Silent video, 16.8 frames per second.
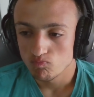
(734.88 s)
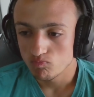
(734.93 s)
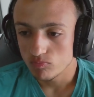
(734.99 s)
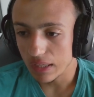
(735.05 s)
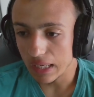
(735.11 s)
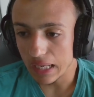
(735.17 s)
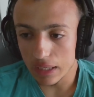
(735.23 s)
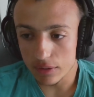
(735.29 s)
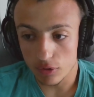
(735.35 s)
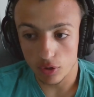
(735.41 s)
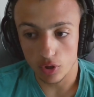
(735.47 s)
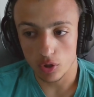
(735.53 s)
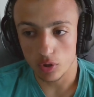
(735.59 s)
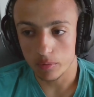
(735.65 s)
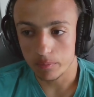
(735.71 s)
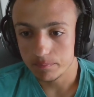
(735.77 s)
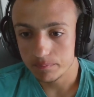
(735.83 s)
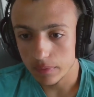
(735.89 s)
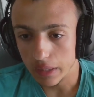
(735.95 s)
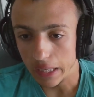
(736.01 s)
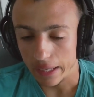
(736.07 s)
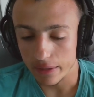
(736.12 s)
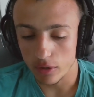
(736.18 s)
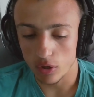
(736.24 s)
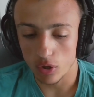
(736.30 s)
I don't know.
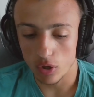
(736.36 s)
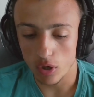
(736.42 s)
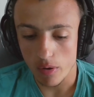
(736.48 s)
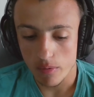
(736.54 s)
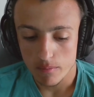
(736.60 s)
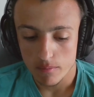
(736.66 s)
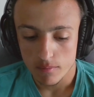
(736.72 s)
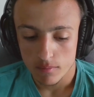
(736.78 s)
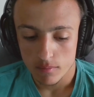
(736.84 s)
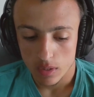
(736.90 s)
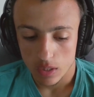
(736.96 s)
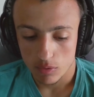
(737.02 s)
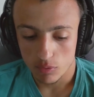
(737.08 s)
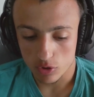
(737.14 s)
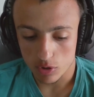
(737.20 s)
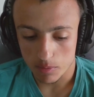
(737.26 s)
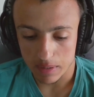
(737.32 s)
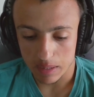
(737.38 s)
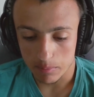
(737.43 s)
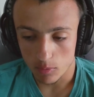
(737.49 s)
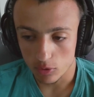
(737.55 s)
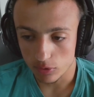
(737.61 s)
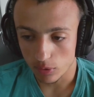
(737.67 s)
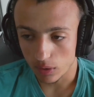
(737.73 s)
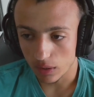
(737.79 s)
It was a bit
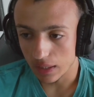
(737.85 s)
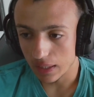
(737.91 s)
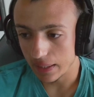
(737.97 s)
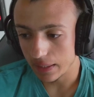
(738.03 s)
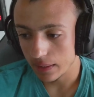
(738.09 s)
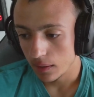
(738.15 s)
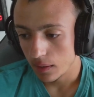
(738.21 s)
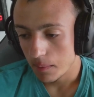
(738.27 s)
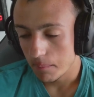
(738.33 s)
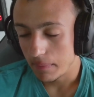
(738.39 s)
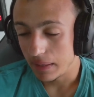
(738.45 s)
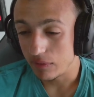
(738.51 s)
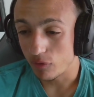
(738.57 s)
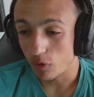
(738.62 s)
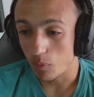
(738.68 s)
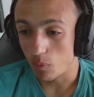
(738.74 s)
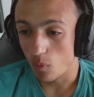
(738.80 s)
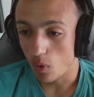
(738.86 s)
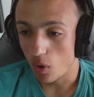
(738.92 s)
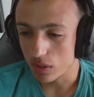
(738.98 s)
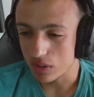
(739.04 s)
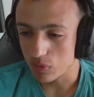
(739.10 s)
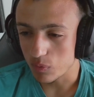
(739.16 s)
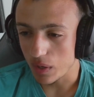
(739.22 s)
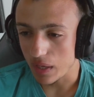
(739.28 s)
borderline. But from
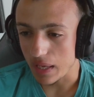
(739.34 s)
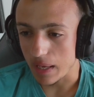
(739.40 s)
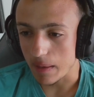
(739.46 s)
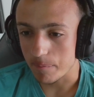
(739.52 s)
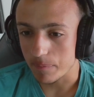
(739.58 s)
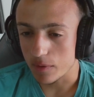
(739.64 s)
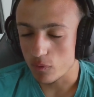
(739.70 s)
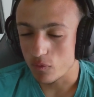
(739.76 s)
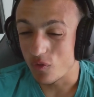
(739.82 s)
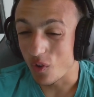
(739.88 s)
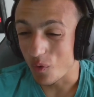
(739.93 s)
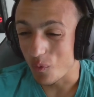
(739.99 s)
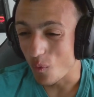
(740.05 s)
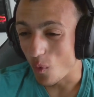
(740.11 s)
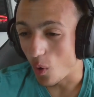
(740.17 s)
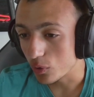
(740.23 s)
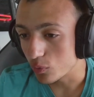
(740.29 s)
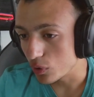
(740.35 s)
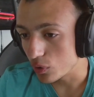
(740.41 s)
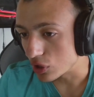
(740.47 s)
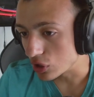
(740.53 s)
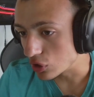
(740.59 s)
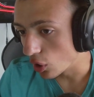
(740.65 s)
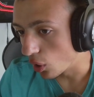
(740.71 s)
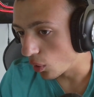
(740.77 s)
what we
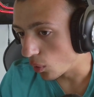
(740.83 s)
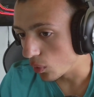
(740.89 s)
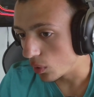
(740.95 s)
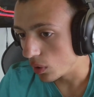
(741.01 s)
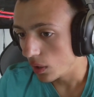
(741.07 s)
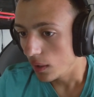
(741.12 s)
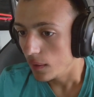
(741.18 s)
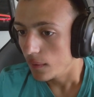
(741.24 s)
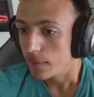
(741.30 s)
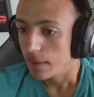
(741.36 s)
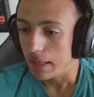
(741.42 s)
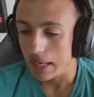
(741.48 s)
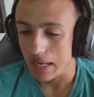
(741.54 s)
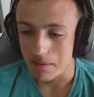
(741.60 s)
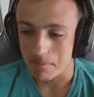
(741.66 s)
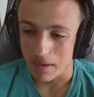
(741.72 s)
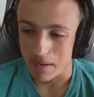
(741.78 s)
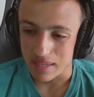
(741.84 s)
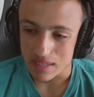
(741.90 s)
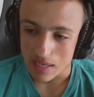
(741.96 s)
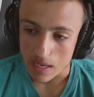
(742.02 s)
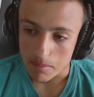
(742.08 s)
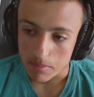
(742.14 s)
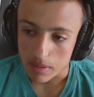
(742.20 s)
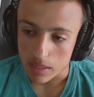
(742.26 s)
saw in
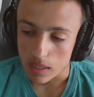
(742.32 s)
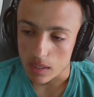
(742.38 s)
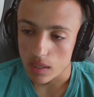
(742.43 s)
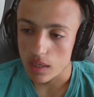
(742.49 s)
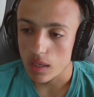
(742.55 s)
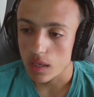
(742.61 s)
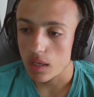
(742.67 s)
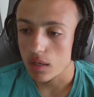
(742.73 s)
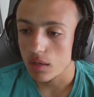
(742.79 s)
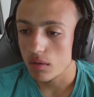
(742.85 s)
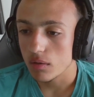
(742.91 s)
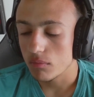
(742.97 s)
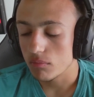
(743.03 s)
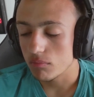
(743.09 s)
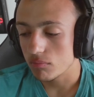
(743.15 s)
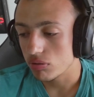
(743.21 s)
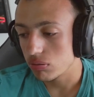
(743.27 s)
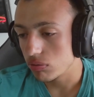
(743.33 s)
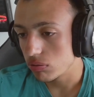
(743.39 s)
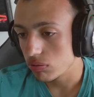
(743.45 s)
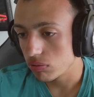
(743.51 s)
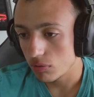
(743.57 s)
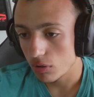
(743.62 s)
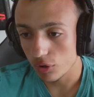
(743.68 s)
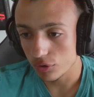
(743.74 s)
Miami, in
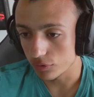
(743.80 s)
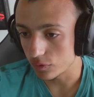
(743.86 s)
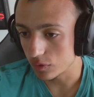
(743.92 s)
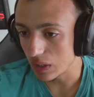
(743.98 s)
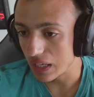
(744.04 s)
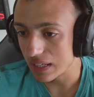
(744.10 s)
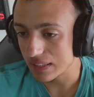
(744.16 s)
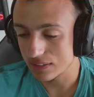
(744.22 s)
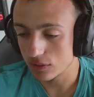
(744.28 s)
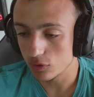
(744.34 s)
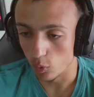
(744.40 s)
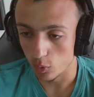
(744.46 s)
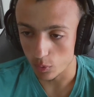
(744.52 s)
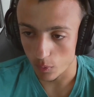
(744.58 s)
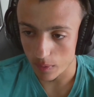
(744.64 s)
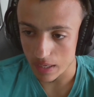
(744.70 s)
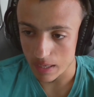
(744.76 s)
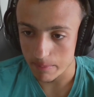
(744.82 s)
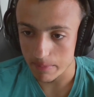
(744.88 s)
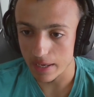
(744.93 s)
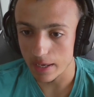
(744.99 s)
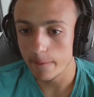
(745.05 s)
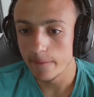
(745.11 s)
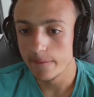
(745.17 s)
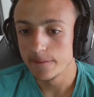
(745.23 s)
lots of tracks, Saudi
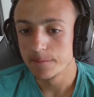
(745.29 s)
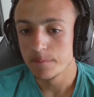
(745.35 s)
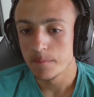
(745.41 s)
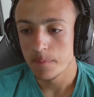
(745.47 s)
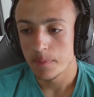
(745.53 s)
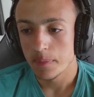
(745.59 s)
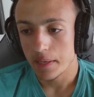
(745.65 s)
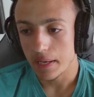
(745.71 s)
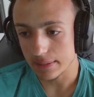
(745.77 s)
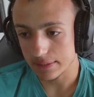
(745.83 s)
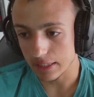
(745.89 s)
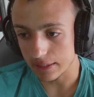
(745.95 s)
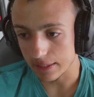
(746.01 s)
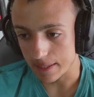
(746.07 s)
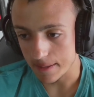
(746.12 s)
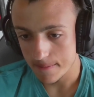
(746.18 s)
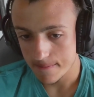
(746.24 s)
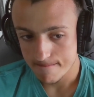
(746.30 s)
Arabia, and etc.